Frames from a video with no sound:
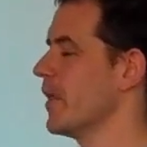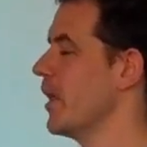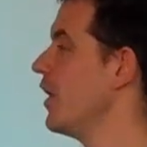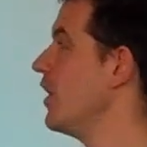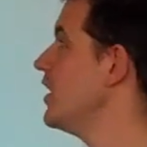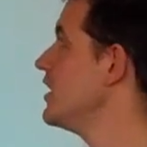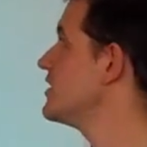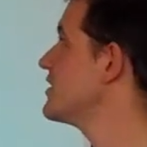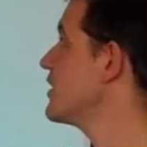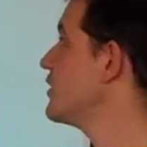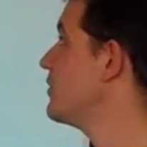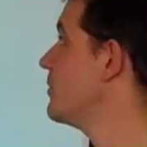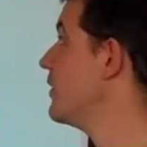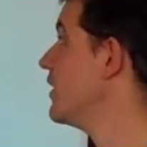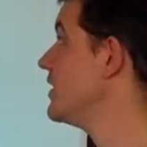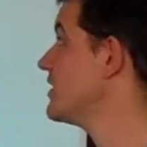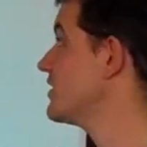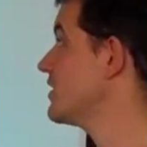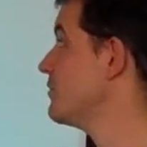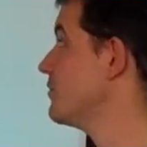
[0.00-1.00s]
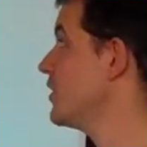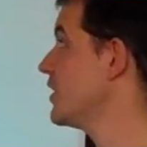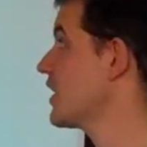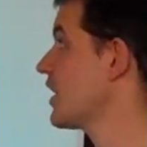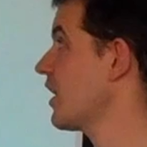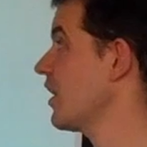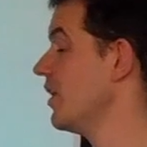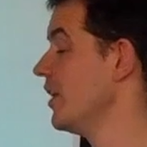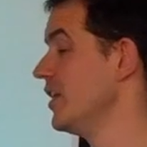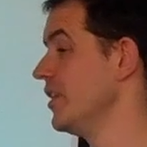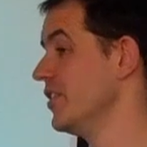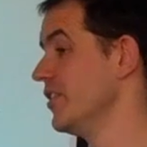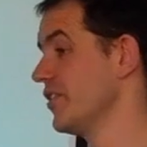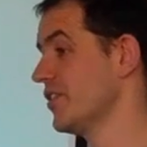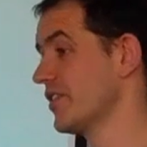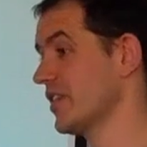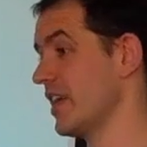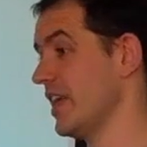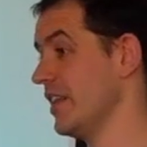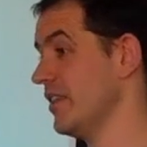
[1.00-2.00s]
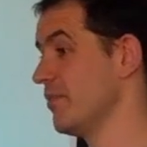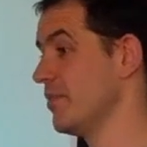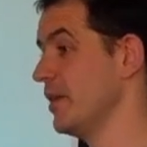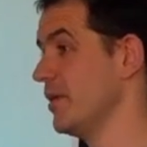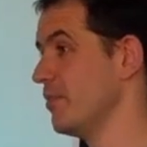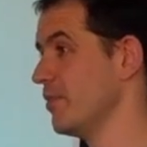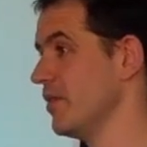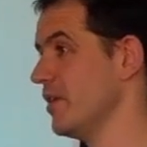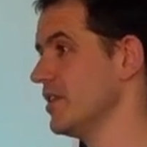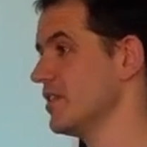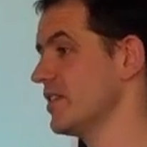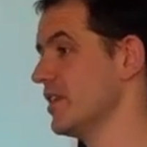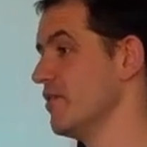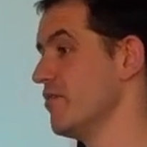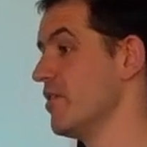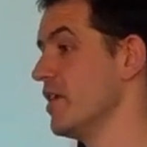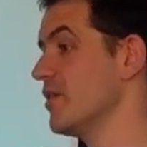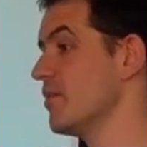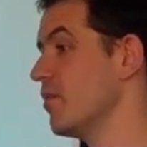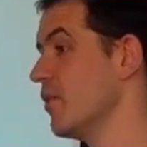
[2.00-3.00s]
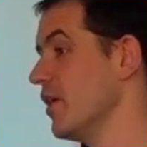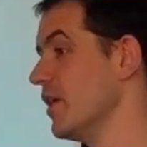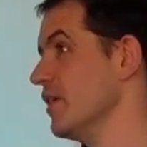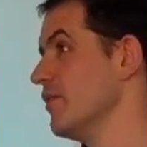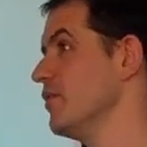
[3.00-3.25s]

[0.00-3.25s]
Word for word: uh, I tell I tell my clients and people I say red wine.